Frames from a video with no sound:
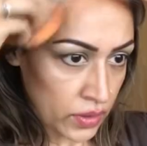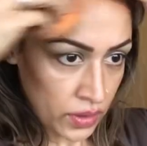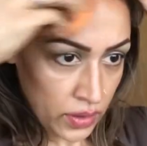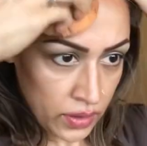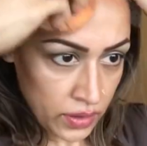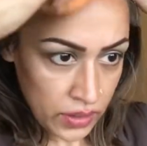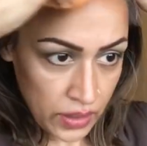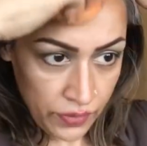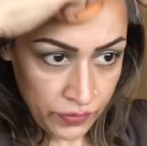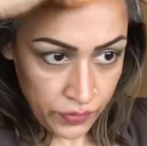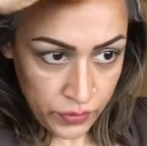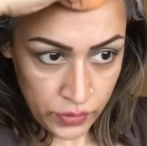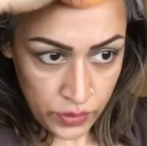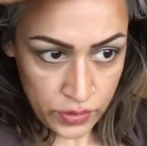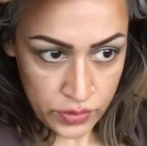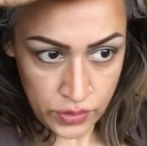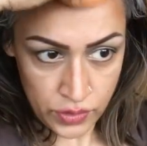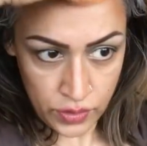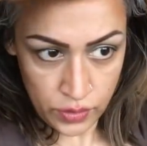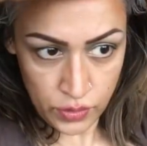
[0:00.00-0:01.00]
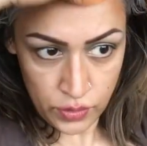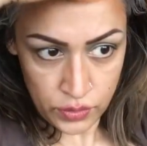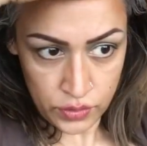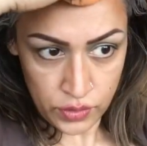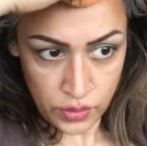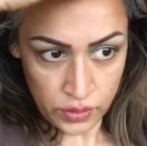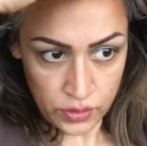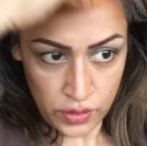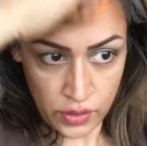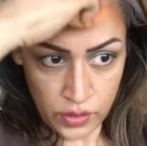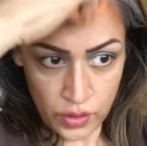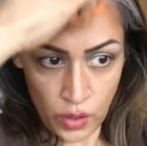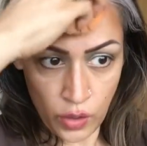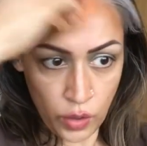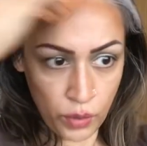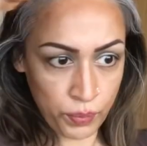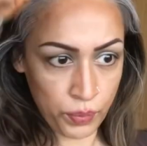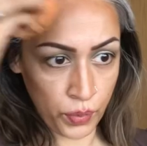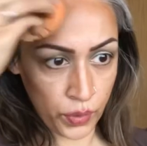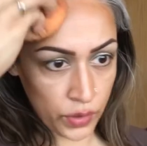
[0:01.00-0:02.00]
Now, for those of you who don't know, the whole
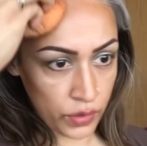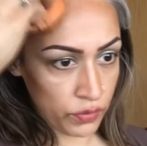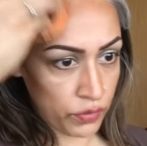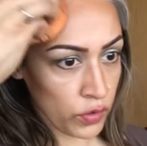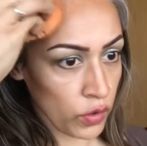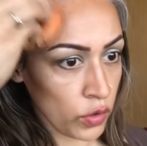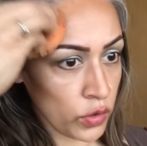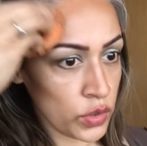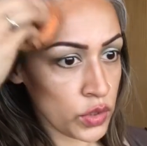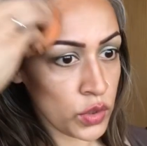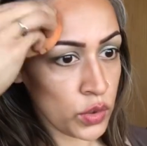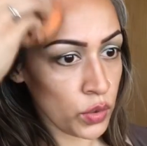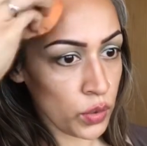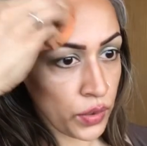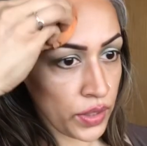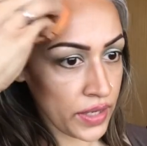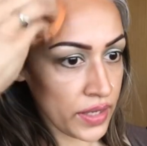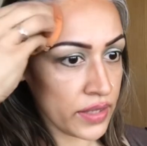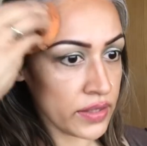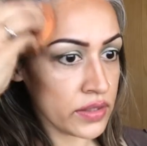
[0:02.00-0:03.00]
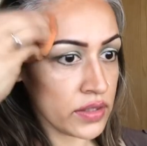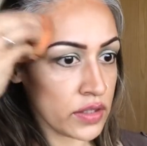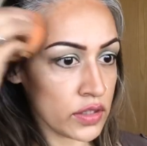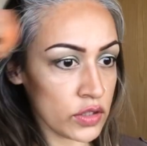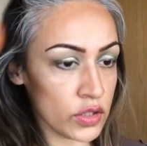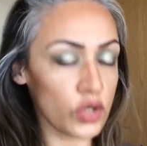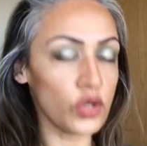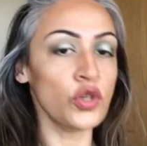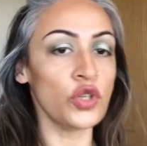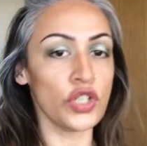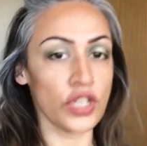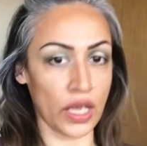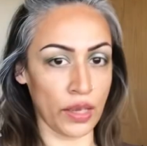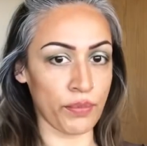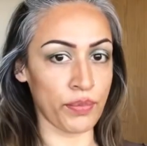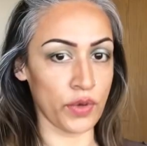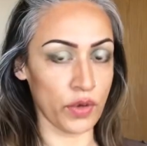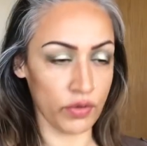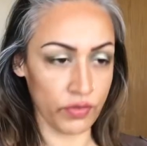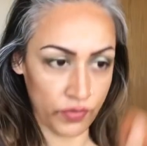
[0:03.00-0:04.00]
point of contour is to
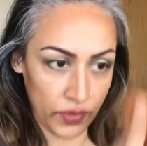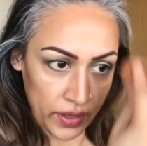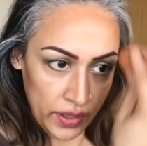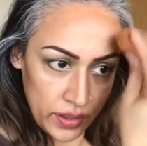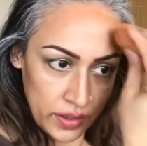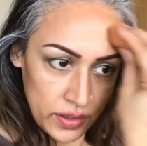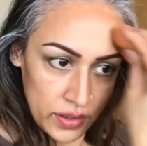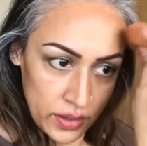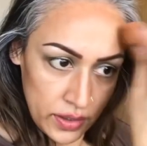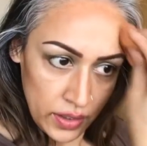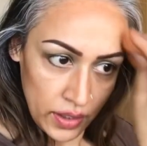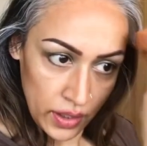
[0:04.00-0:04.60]
shape your face.